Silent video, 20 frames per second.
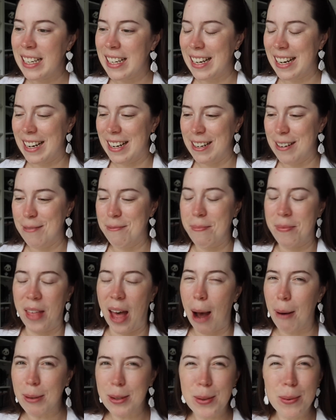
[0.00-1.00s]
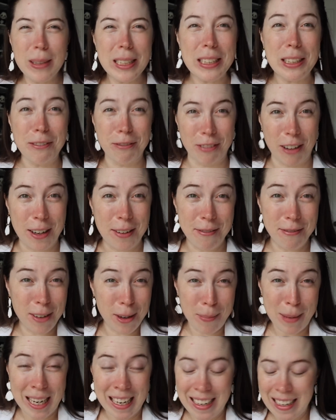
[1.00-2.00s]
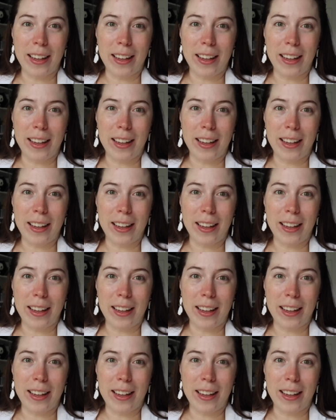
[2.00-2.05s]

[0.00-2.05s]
That was really fun for me.